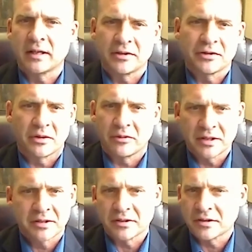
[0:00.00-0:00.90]
And so
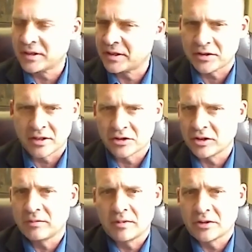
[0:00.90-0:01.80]
this is the
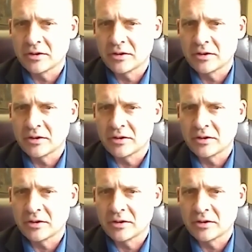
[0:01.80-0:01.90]
decision. This